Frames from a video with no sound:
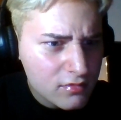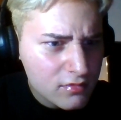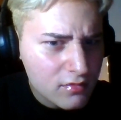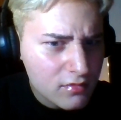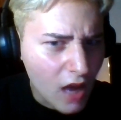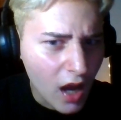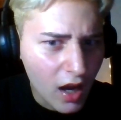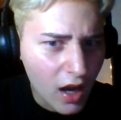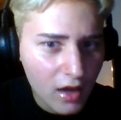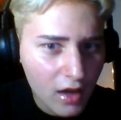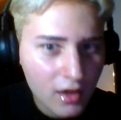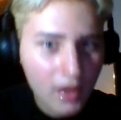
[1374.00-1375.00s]

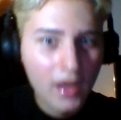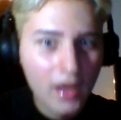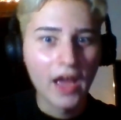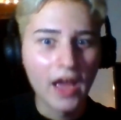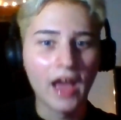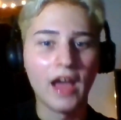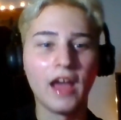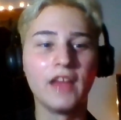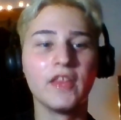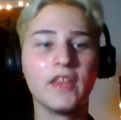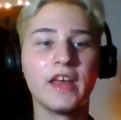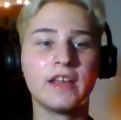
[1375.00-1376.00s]
Huh? And
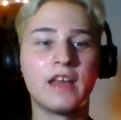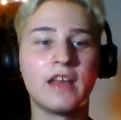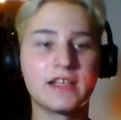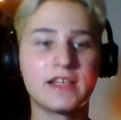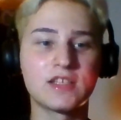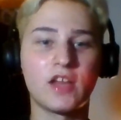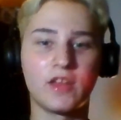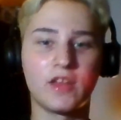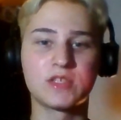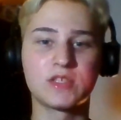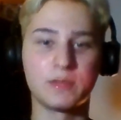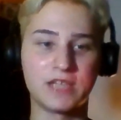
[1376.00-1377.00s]
then I saw that it was
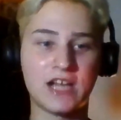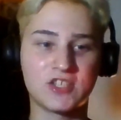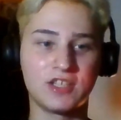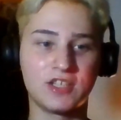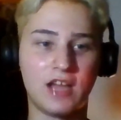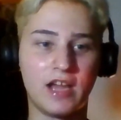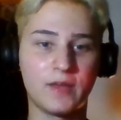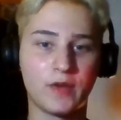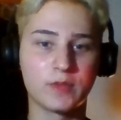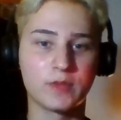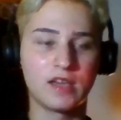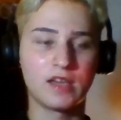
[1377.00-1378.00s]
Tomodachi Life. I
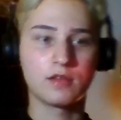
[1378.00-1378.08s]
was like,